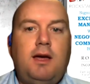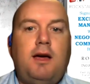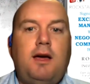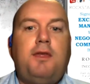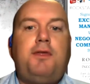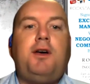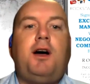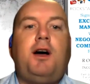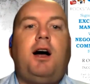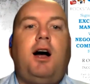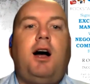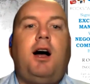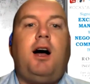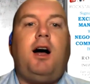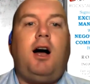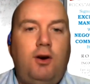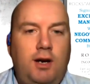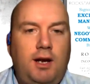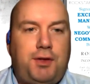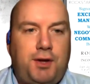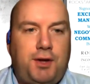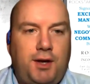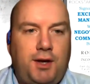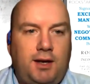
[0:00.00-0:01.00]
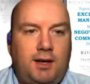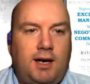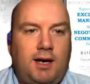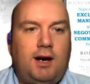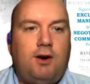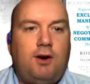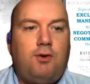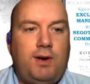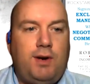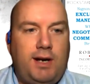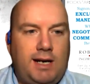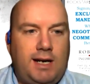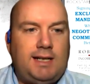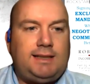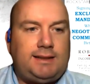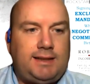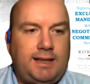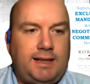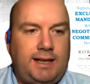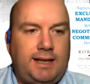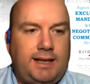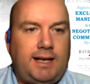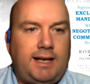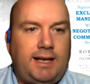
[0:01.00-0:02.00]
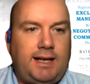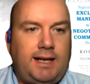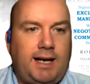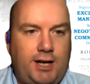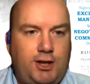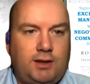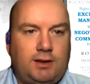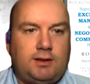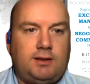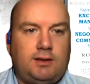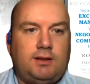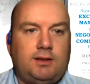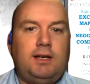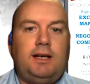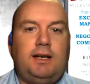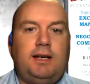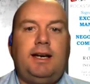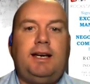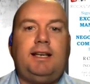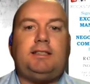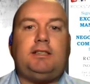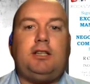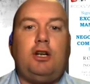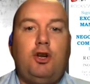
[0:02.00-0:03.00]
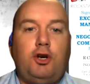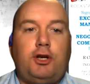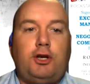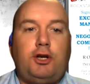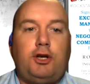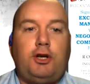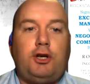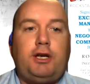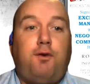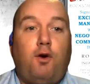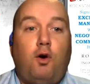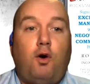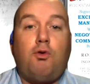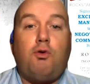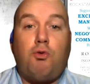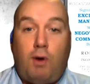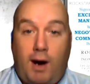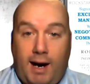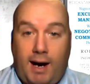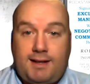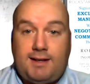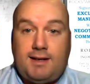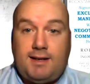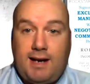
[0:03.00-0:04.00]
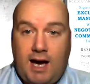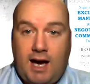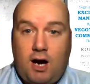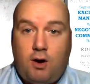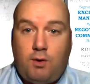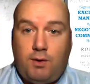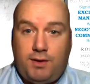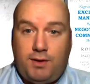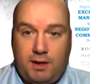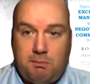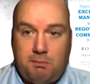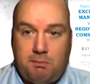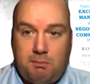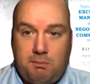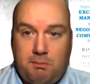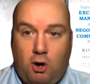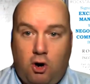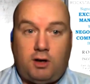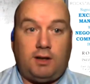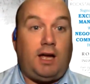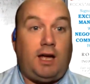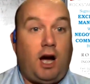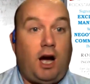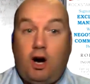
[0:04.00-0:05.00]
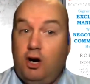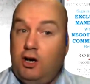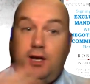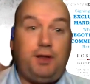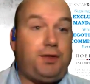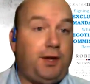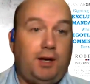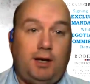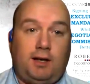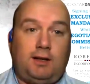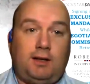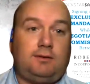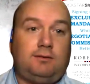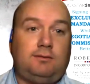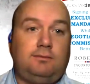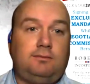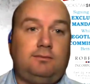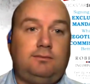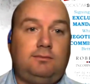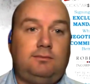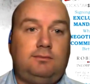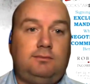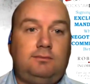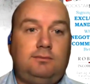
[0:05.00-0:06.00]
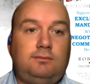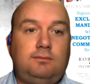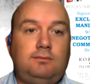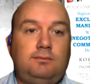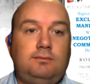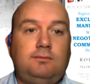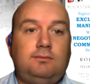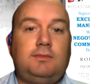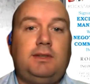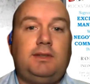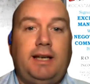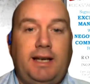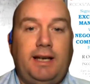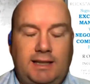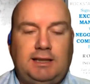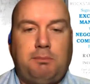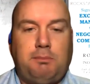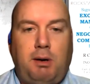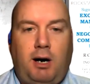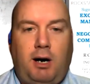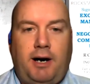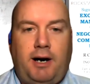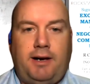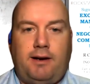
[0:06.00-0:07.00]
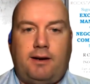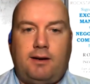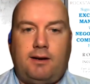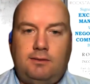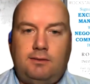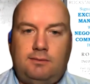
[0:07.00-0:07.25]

The only thing a real estate agent is looking for right now in the market, the only thing is a buyer.